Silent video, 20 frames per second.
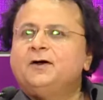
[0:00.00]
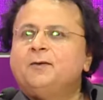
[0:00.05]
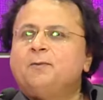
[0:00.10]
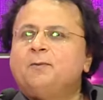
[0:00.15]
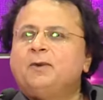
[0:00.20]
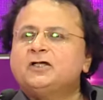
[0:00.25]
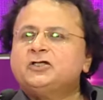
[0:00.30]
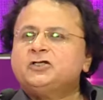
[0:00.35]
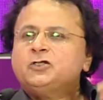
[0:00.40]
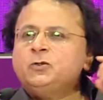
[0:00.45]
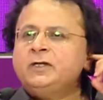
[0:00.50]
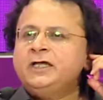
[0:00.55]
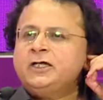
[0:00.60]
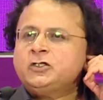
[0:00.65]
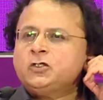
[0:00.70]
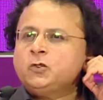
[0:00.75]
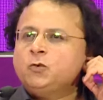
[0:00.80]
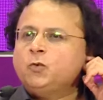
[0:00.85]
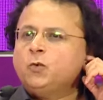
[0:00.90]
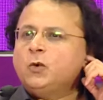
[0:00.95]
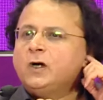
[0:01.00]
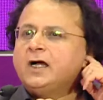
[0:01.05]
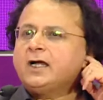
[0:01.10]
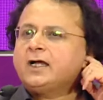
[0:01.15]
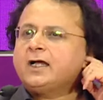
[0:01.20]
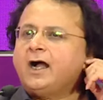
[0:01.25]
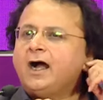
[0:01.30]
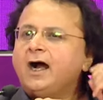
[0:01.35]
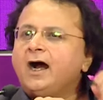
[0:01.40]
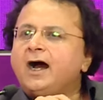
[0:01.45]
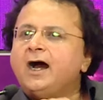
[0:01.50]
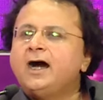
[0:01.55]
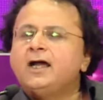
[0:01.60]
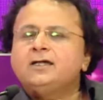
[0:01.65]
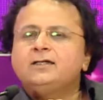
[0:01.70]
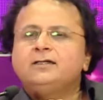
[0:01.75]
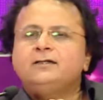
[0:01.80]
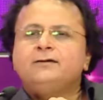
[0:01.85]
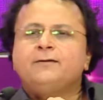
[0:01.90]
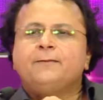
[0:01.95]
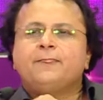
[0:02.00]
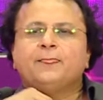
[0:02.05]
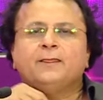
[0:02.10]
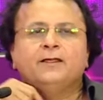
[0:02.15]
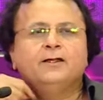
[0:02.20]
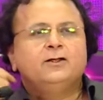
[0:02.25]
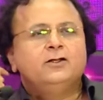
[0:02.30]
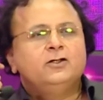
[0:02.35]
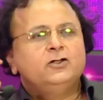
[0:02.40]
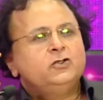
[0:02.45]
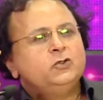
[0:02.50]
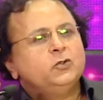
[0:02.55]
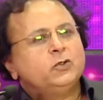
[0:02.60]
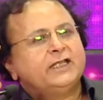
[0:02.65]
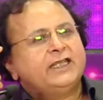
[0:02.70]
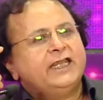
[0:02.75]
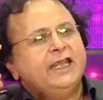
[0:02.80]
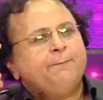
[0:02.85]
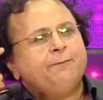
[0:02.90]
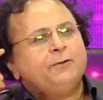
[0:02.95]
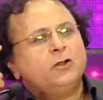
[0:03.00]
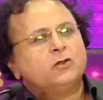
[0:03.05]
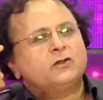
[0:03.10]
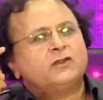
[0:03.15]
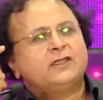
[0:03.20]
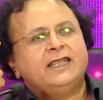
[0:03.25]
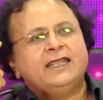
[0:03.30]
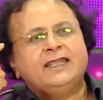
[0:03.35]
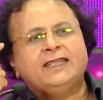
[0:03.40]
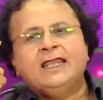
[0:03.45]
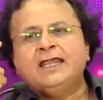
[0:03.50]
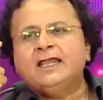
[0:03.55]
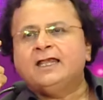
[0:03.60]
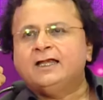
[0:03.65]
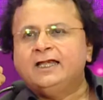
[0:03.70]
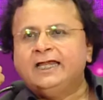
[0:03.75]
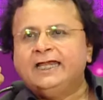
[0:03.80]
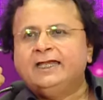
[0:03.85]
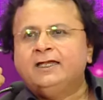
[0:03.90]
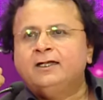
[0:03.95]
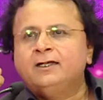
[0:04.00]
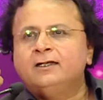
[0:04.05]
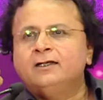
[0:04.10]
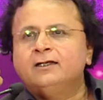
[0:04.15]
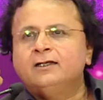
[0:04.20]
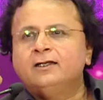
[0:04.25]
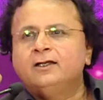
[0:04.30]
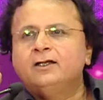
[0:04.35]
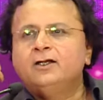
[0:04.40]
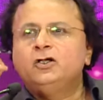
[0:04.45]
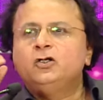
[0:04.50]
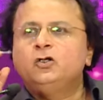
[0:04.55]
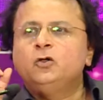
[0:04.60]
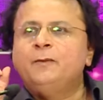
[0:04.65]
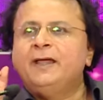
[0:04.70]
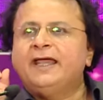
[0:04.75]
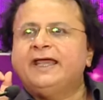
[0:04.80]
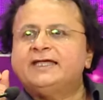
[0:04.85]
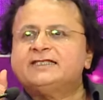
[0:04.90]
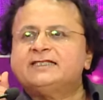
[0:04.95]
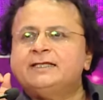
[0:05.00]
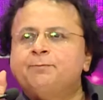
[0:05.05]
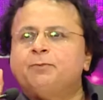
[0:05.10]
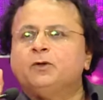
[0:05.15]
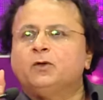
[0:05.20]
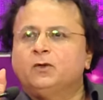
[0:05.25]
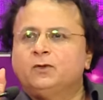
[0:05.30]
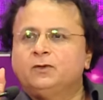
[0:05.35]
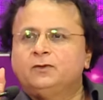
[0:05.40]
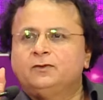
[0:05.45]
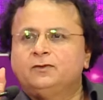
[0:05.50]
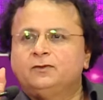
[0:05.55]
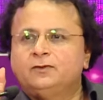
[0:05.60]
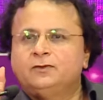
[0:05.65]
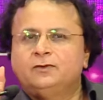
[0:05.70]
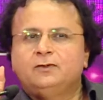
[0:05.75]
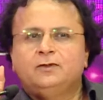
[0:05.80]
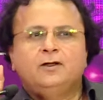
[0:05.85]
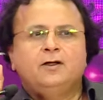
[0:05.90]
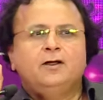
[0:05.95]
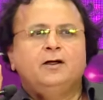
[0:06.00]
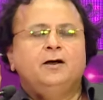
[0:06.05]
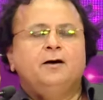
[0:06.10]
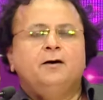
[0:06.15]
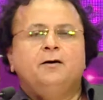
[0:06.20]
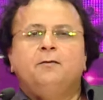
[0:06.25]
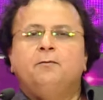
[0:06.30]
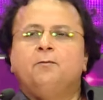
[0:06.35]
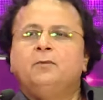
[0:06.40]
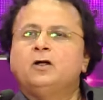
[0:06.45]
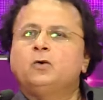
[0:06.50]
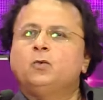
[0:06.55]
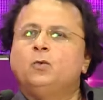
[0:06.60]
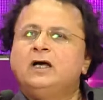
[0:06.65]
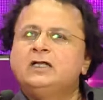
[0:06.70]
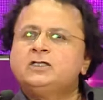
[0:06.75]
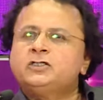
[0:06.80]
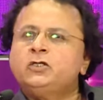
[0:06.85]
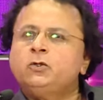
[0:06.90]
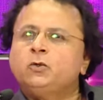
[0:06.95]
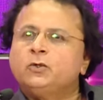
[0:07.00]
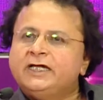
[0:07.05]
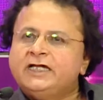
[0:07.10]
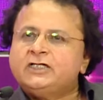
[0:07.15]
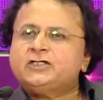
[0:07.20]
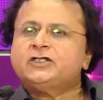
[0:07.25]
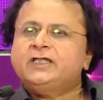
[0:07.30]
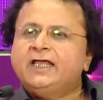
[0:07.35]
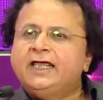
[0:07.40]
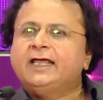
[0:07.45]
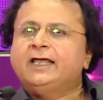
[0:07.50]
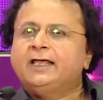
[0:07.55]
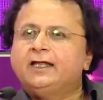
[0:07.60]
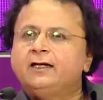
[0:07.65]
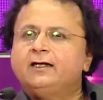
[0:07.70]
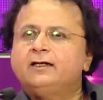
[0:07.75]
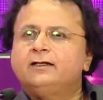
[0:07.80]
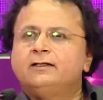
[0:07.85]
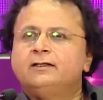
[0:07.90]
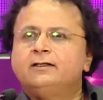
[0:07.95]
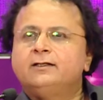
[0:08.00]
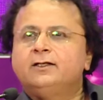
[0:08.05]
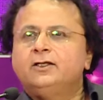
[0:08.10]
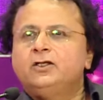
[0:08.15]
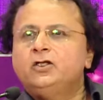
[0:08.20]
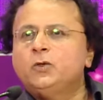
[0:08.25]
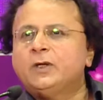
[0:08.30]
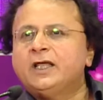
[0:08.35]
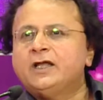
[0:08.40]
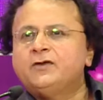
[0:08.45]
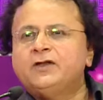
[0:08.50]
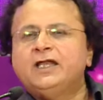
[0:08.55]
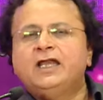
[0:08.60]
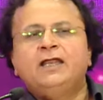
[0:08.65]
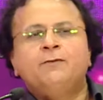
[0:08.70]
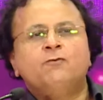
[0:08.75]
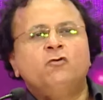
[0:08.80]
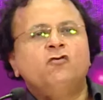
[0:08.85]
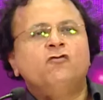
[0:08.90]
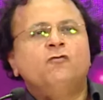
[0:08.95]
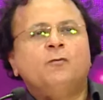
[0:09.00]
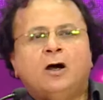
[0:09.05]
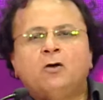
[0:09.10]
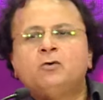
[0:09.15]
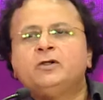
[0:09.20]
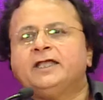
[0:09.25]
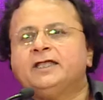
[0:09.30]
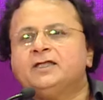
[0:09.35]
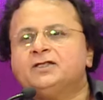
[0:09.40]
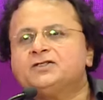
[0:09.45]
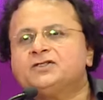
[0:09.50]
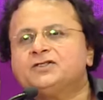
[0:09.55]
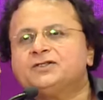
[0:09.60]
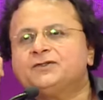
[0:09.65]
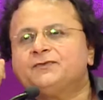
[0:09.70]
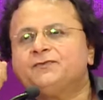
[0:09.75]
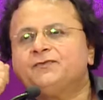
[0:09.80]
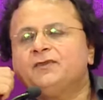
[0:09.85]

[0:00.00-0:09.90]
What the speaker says: But you need to work hard to keep your thinking clean to make it simple. But once you reach there, you can really move mountains.